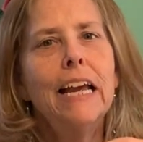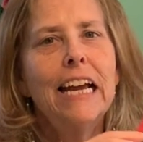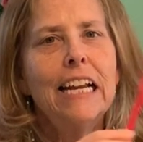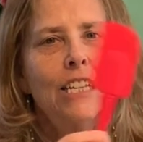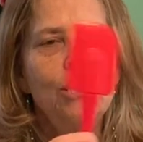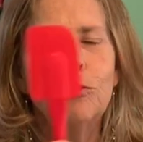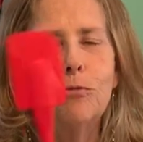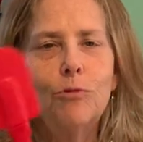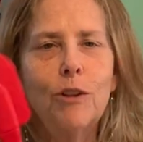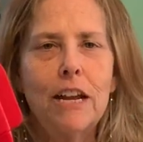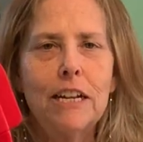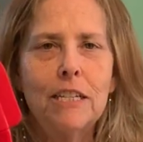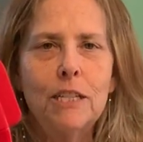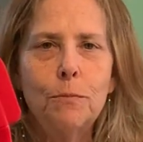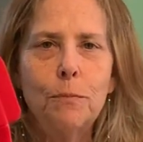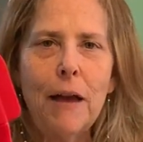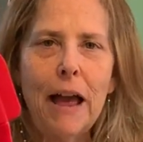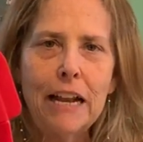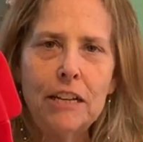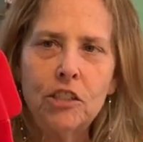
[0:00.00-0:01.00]
It's a red
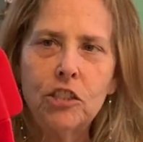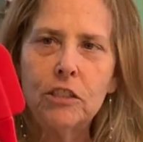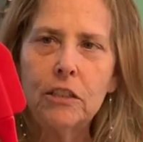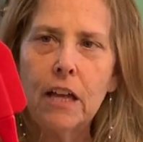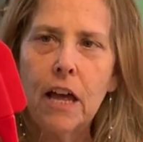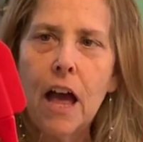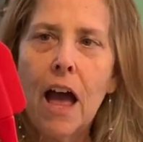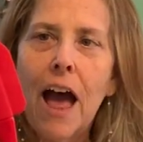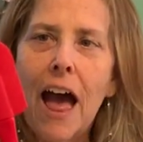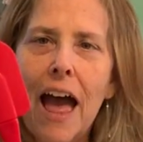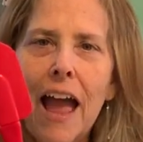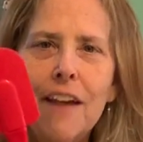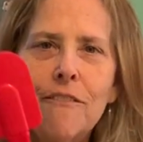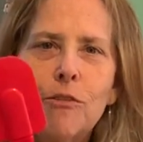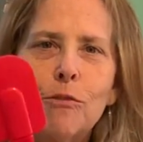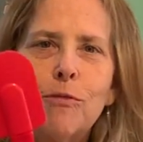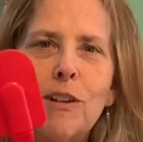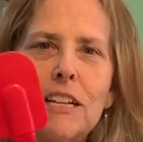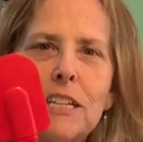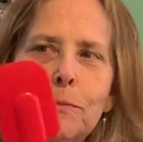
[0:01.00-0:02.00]
spatula. I
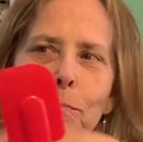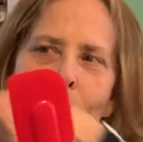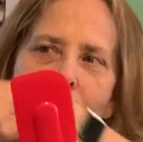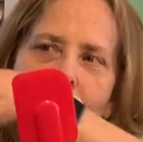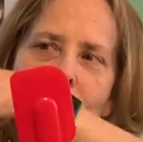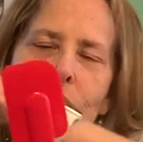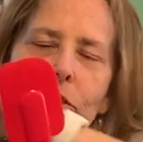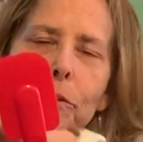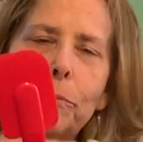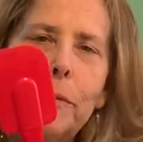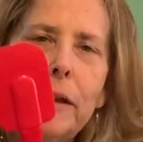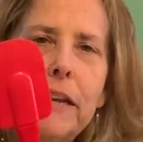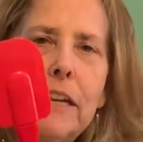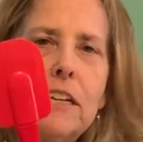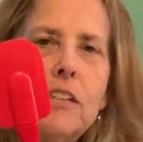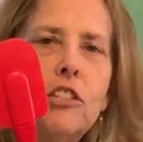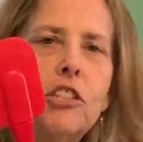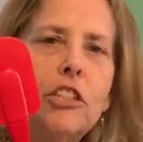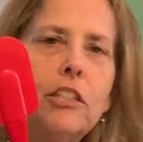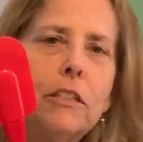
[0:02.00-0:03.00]
have a red spatula in my
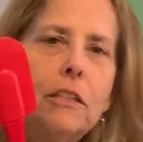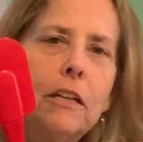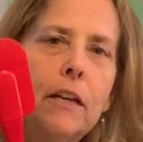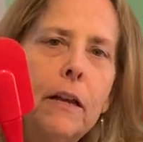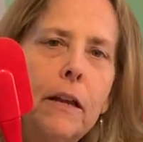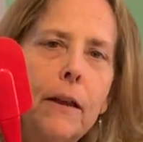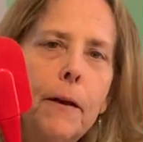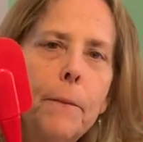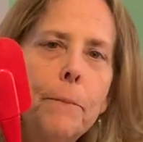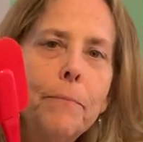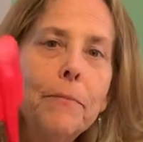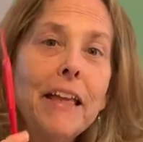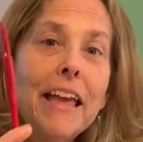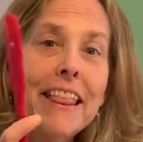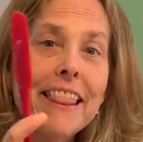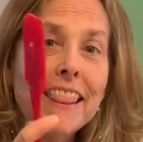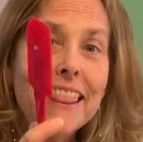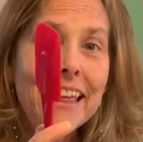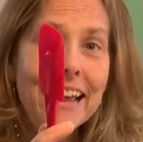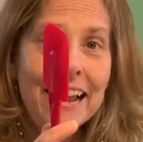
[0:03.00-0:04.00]
kitchen.
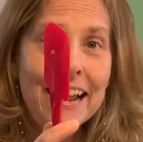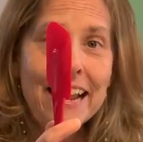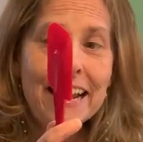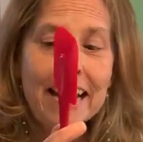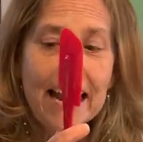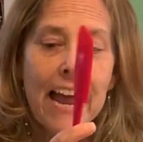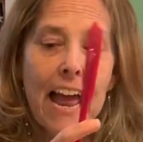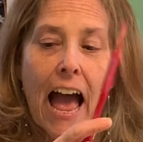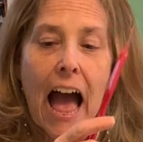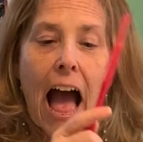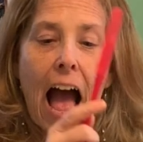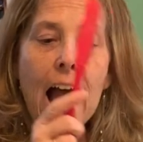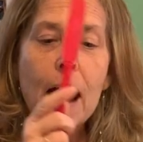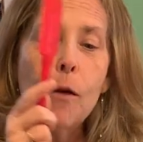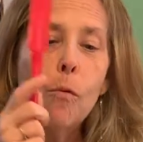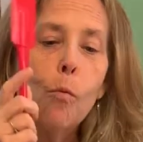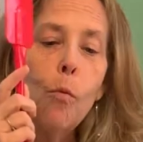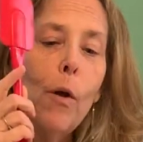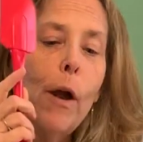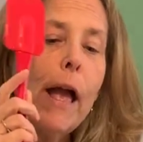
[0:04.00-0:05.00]
Then I
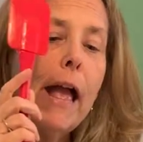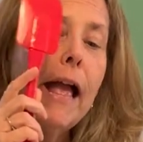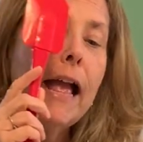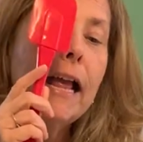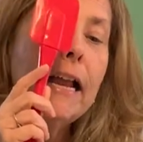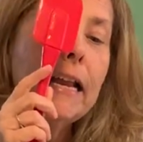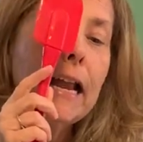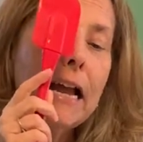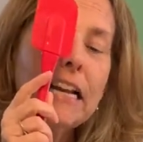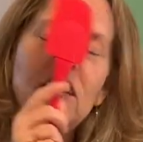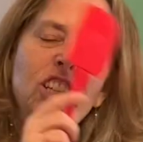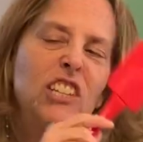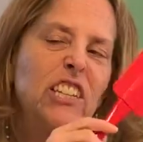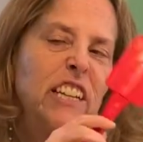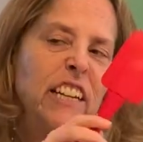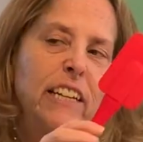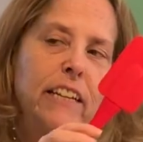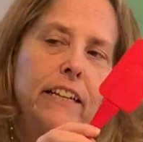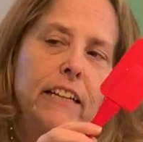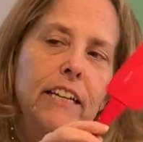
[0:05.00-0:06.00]
went, I just
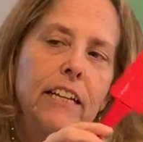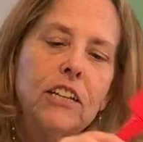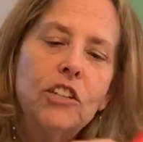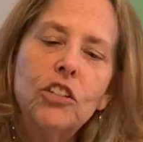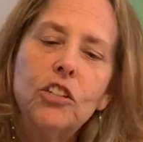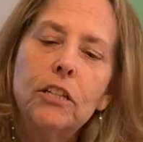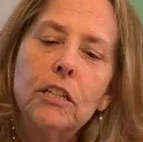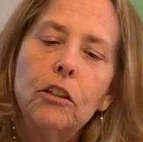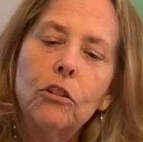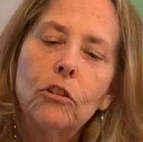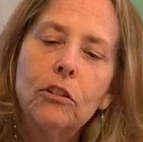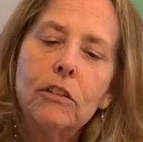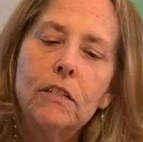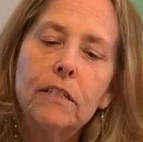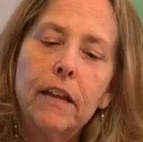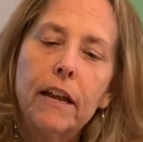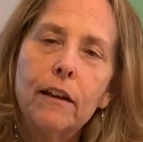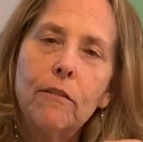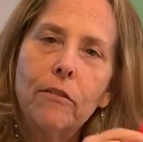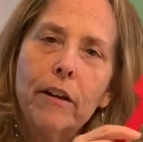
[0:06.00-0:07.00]
stayed in the kitchen, it looks
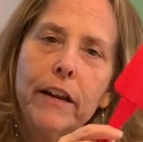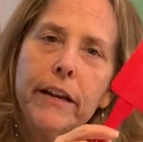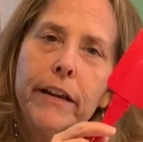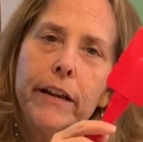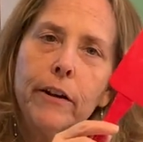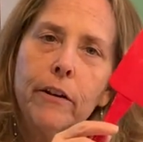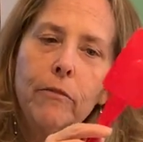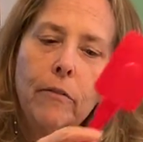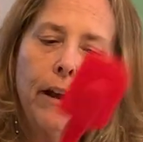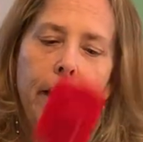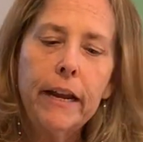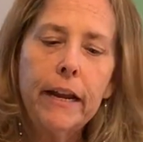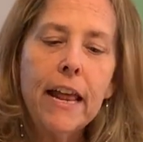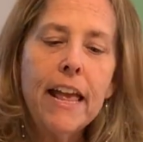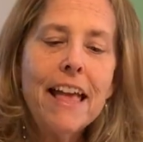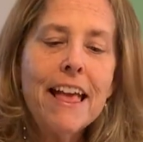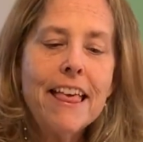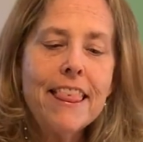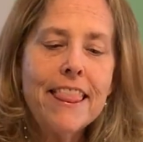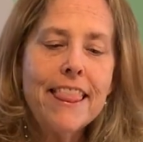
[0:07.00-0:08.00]
like right here, right?
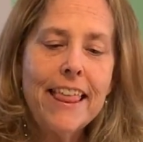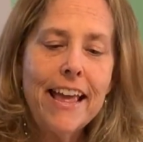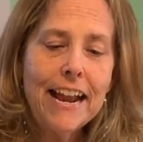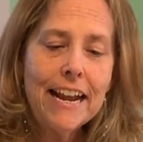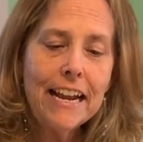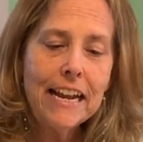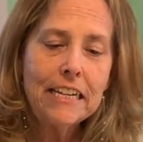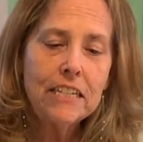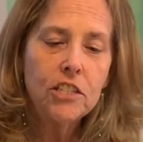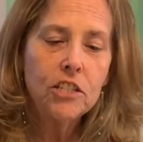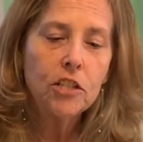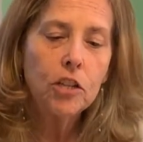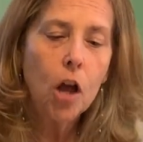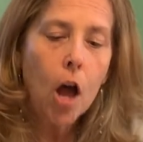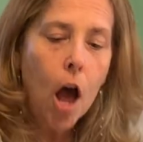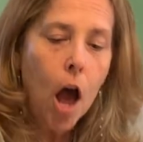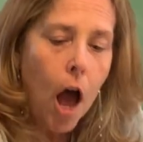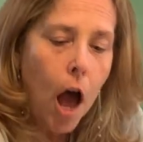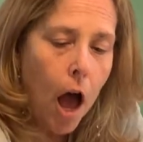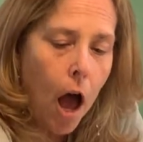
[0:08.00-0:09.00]
Then I
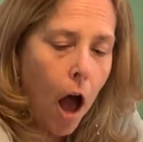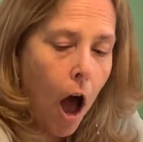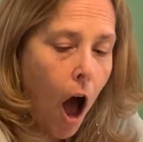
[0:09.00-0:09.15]
saw,